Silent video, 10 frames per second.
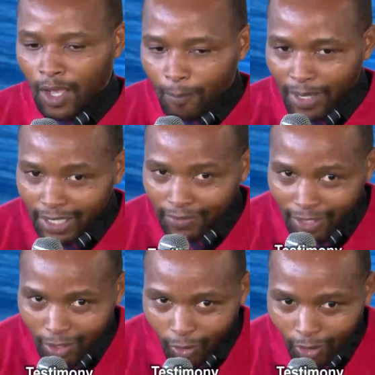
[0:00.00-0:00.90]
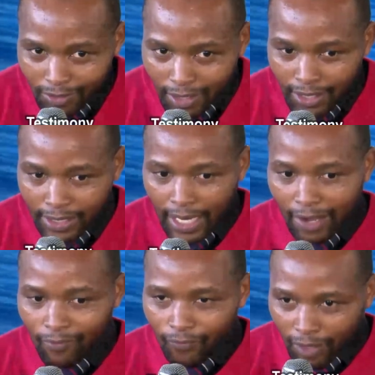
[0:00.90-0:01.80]
but I thank God that
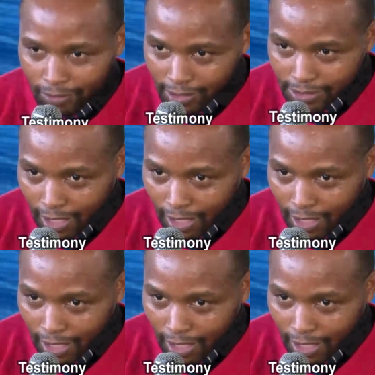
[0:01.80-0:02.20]
I've found this